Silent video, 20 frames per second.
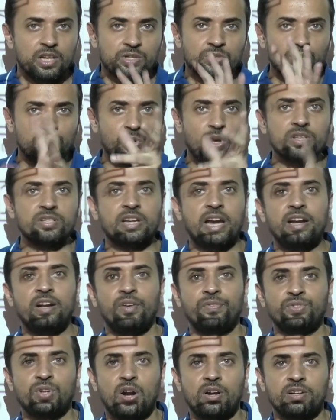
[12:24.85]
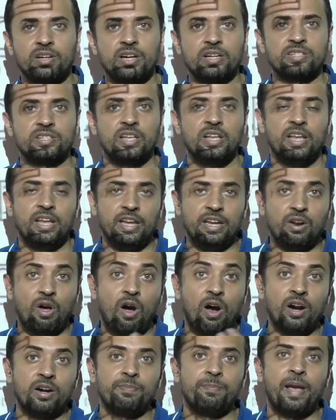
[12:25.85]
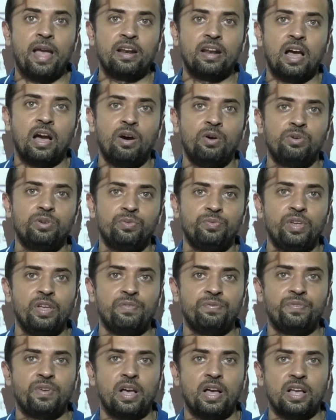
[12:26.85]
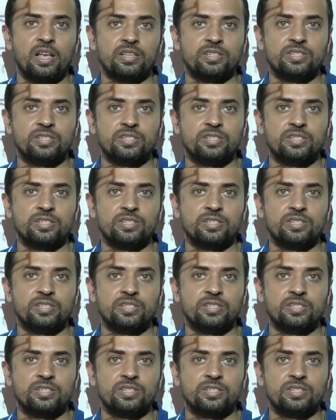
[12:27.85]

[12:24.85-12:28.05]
So those kind of shortcuts in odd man out we have uh,